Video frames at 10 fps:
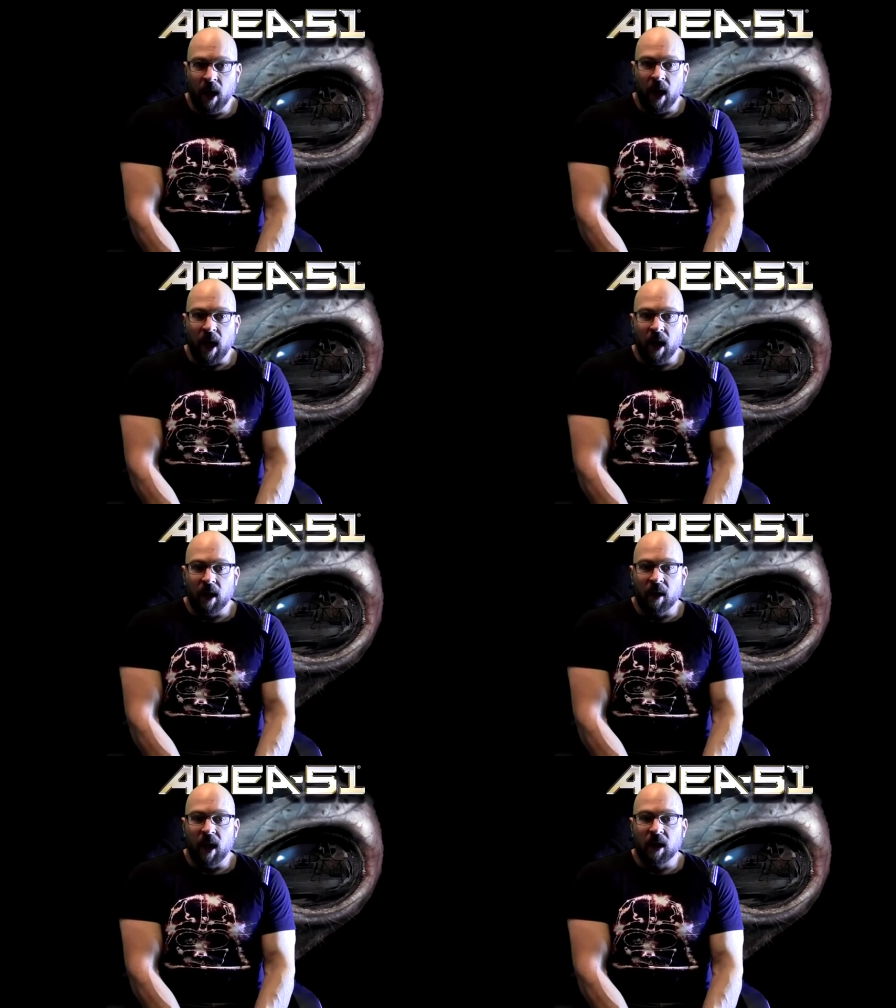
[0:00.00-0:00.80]

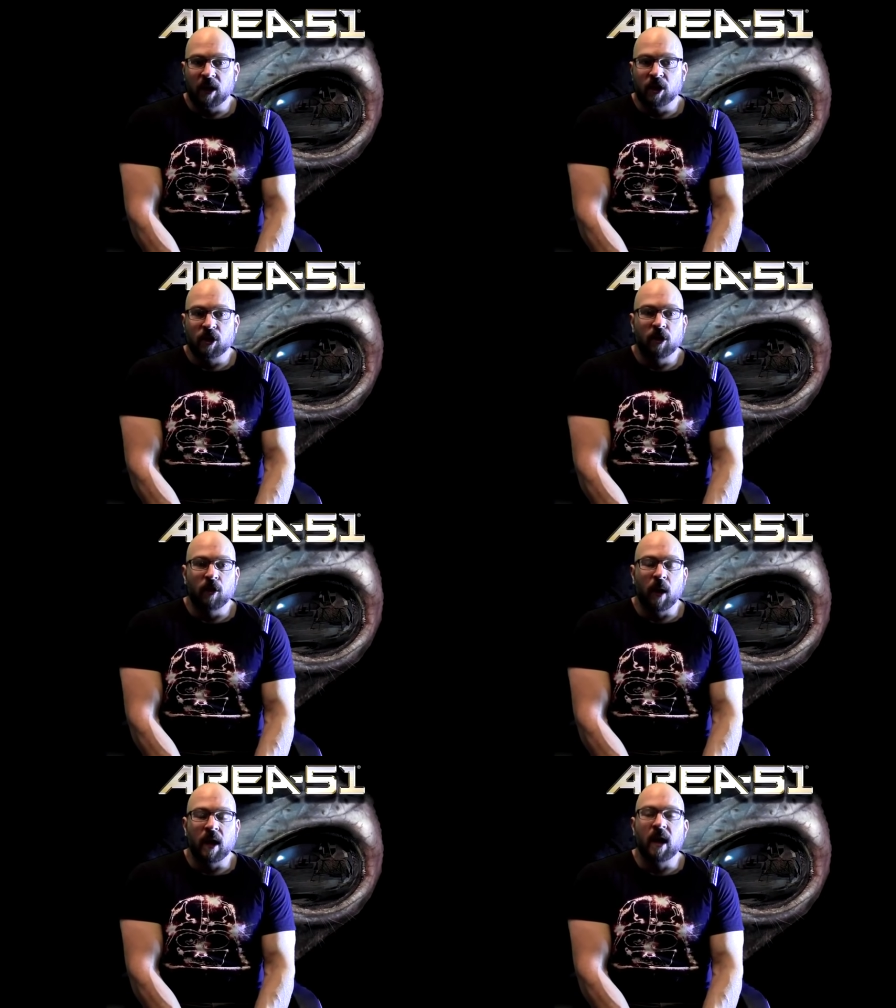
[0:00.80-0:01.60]
And I can assure
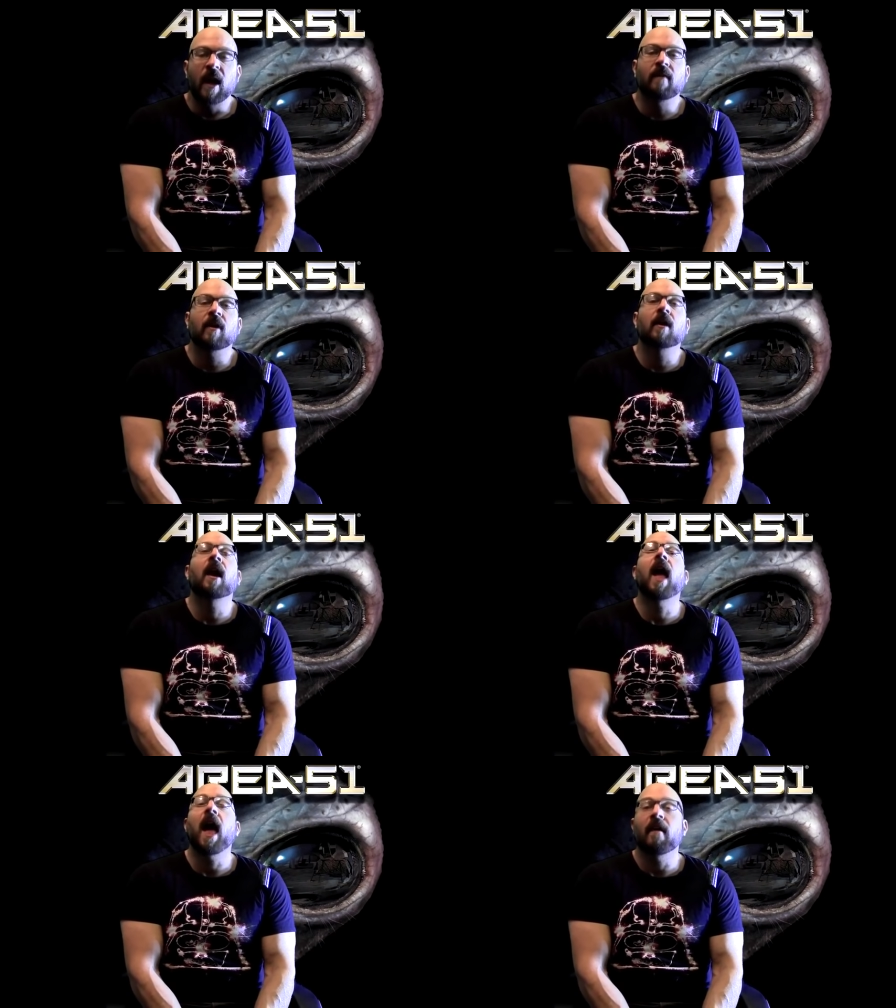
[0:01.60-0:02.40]
you I
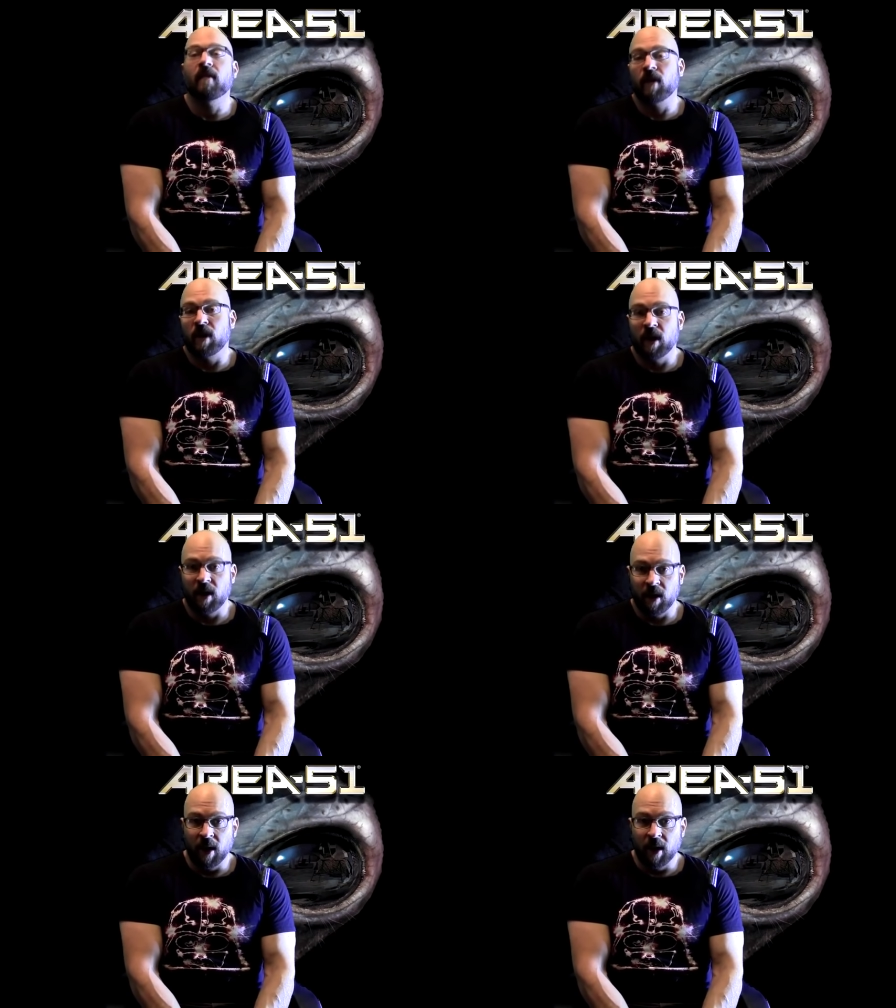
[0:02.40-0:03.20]
never, ever
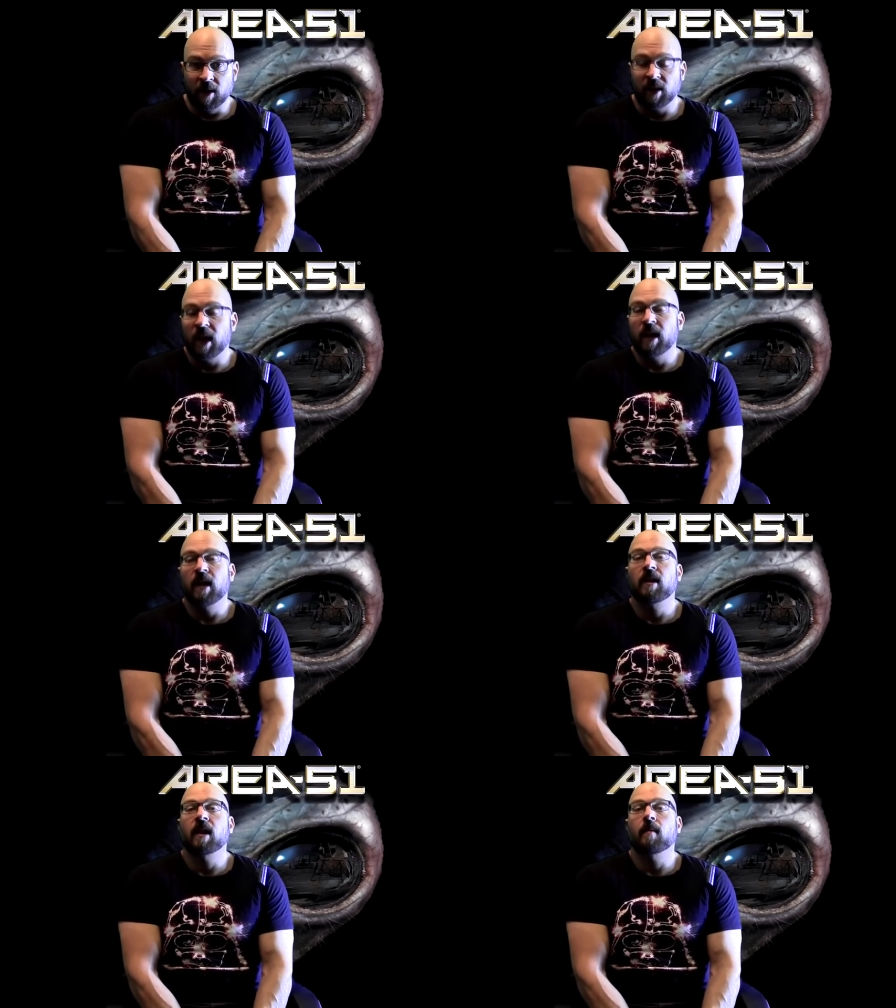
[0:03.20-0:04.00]
said
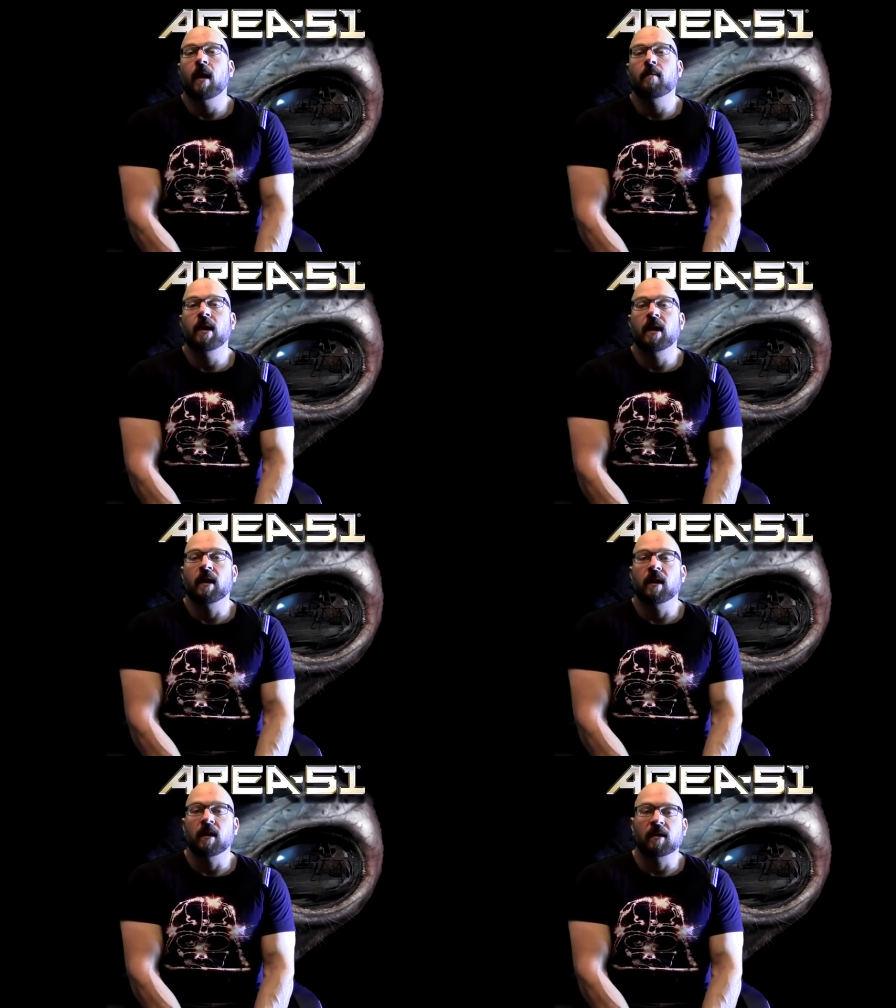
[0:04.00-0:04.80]
anything about
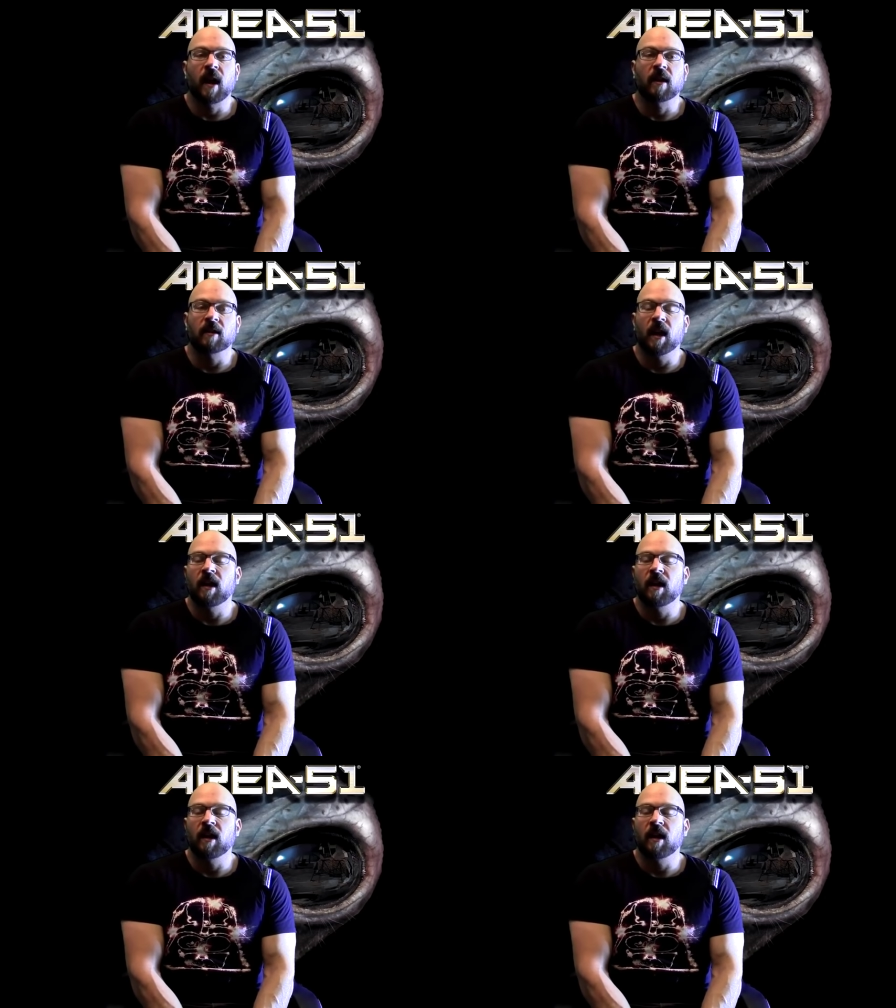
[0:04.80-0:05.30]
being an assassin.